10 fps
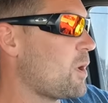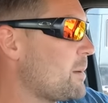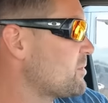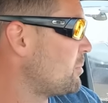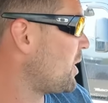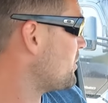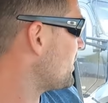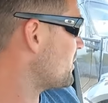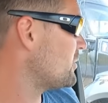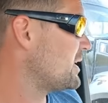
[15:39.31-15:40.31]
swapped the pump
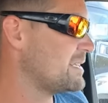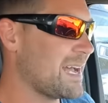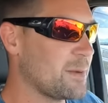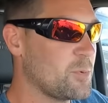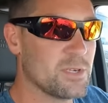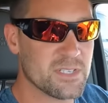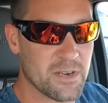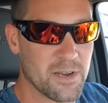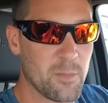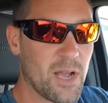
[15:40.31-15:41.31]
out. We did not put a
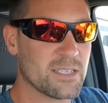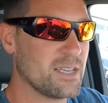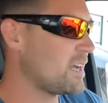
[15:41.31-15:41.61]
steering box